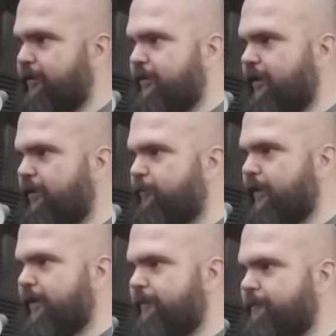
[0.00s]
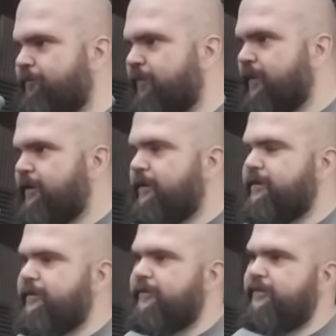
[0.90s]
But another way is
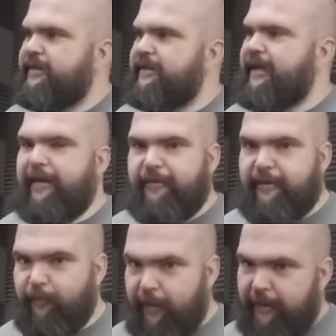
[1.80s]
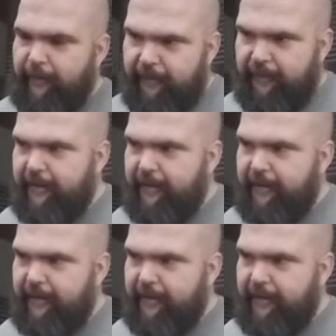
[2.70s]
going to be gathering wealth